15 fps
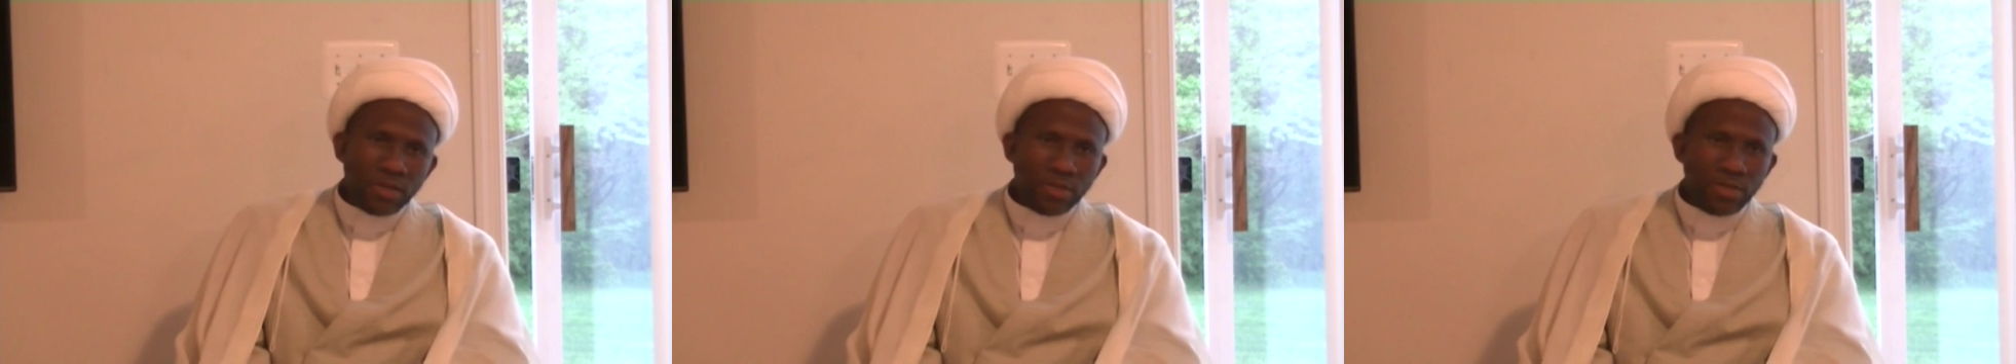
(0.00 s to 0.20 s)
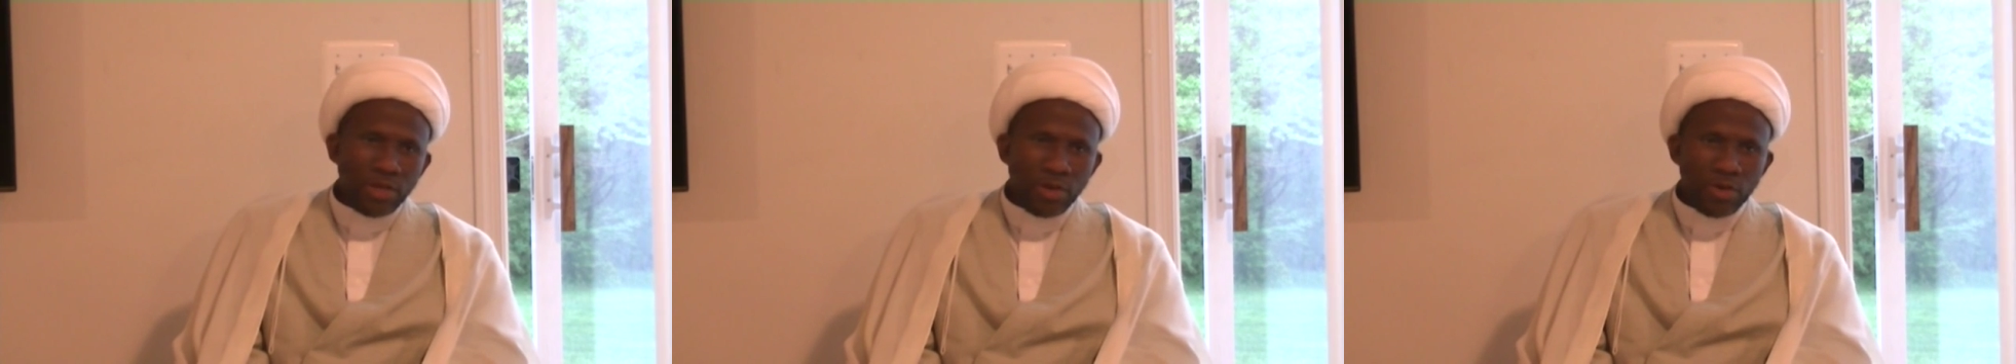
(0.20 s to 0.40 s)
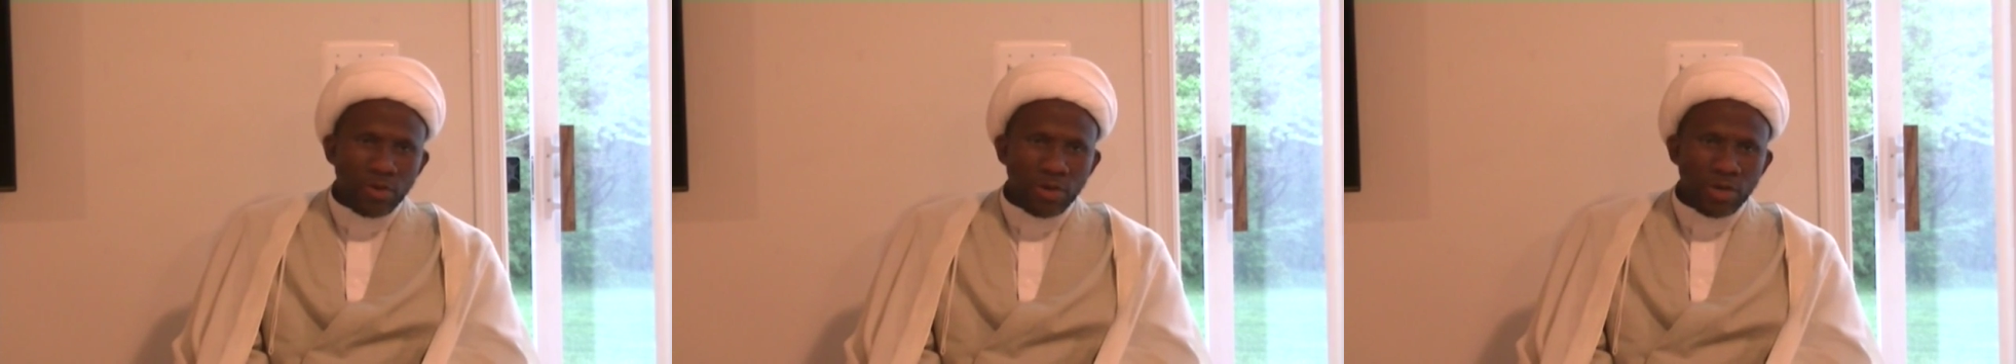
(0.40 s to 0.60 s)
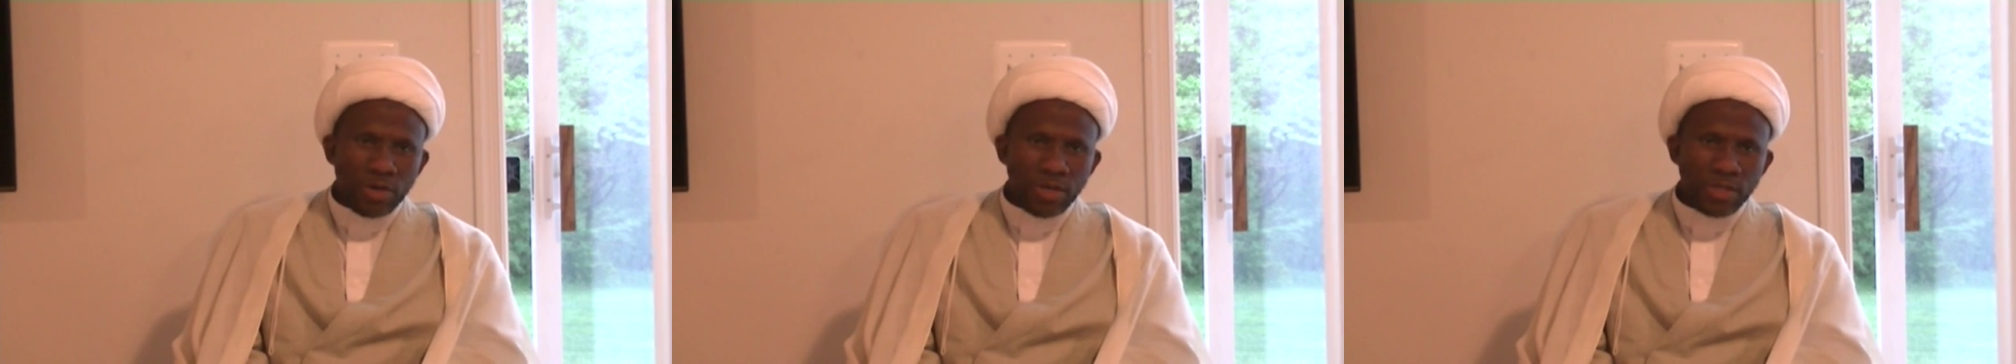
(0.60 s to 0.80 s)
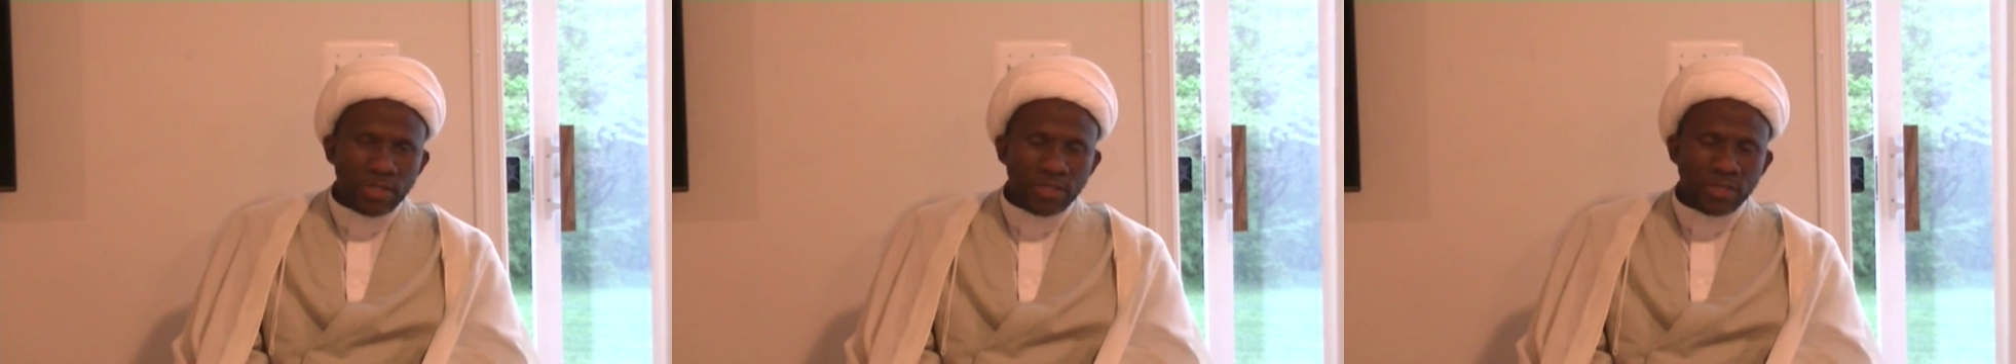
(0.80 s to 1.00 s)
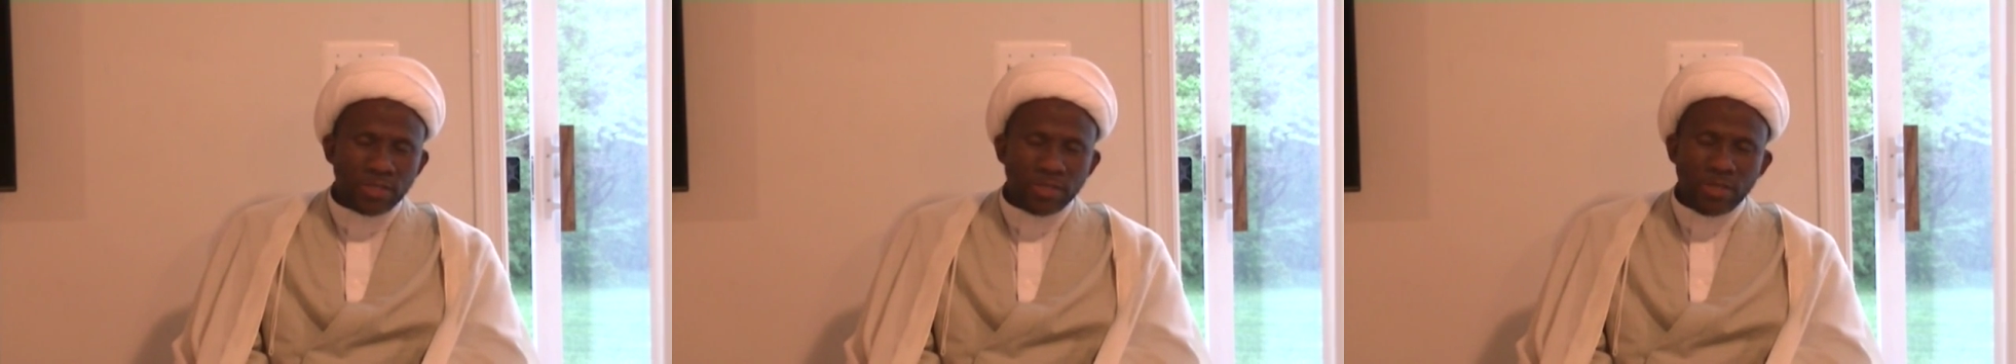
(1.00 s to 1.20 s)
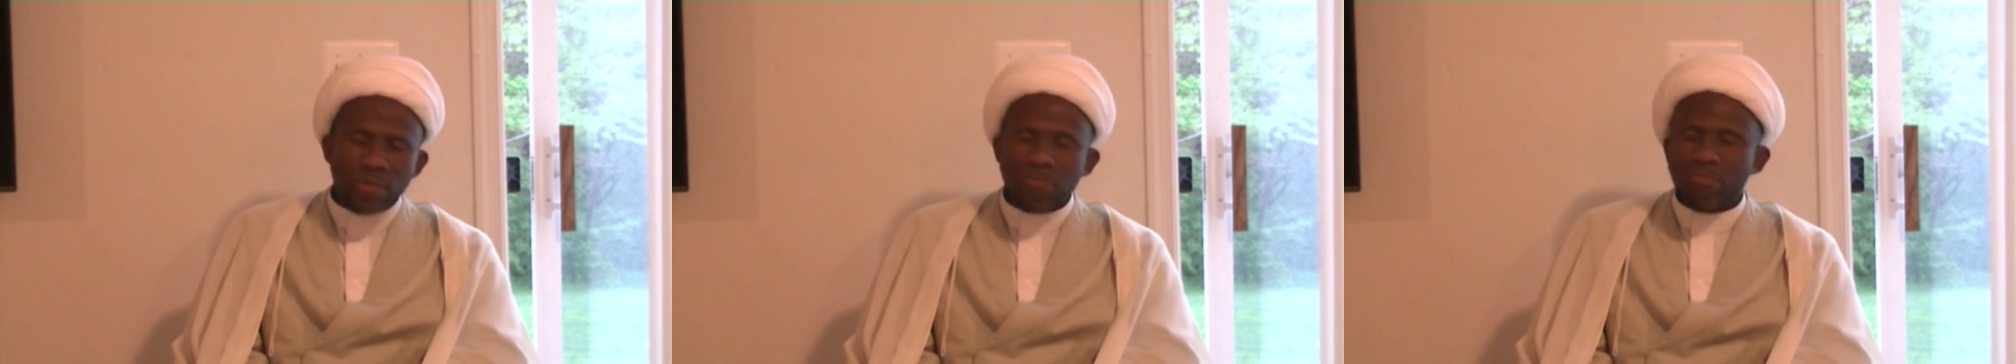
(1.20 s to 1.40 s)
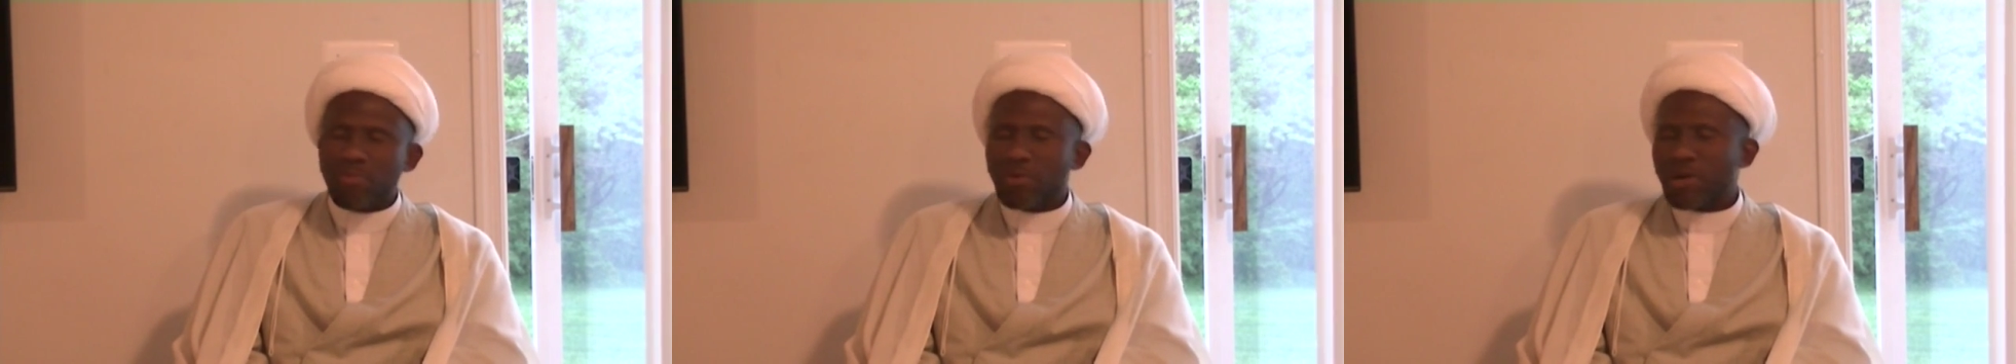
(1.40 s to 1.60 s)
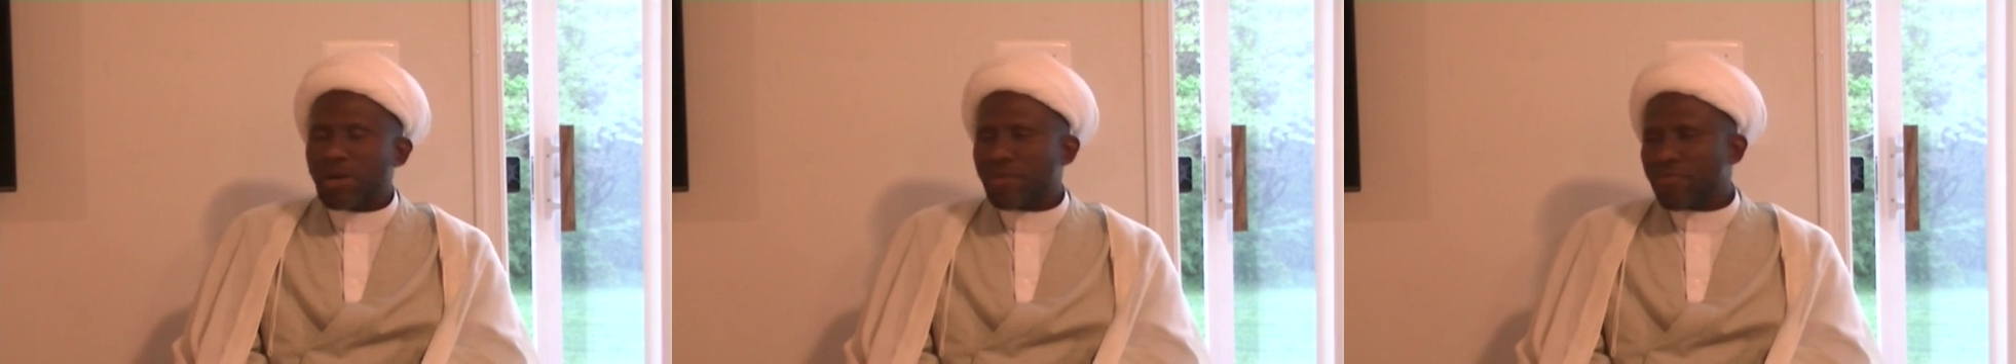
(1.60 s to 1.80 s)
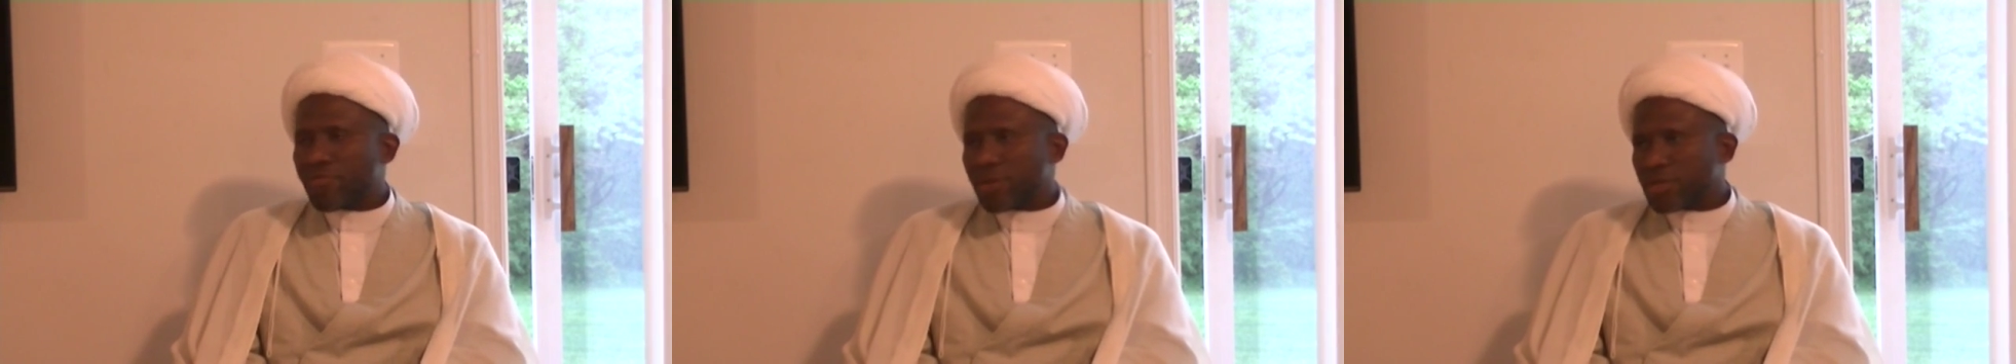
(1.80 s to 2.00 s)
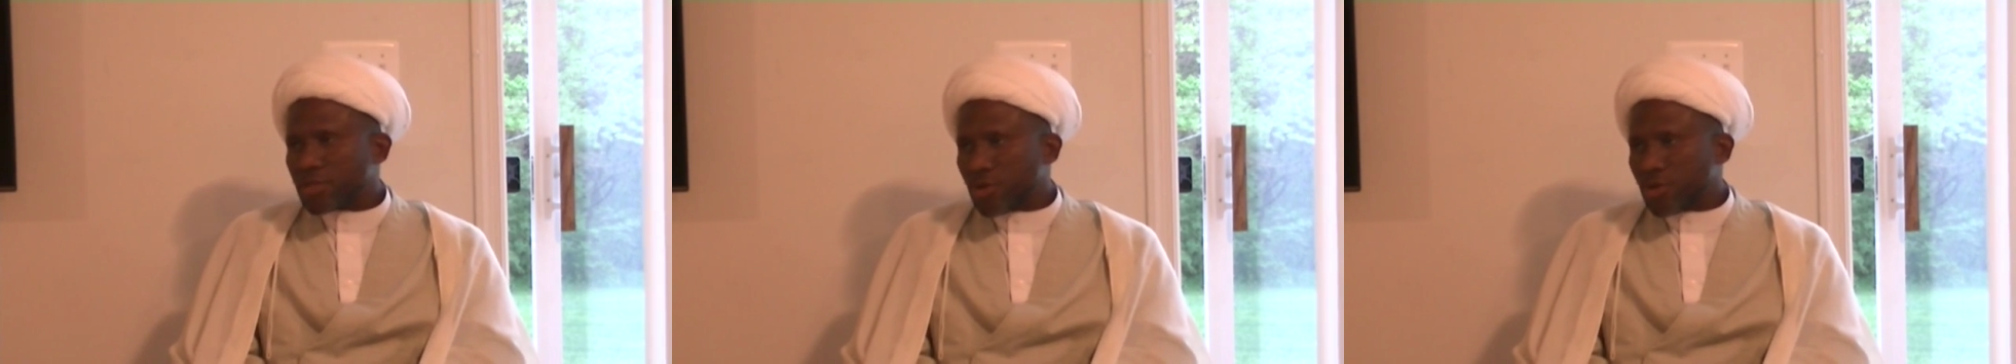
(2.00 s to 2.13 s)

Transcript: there were some prophets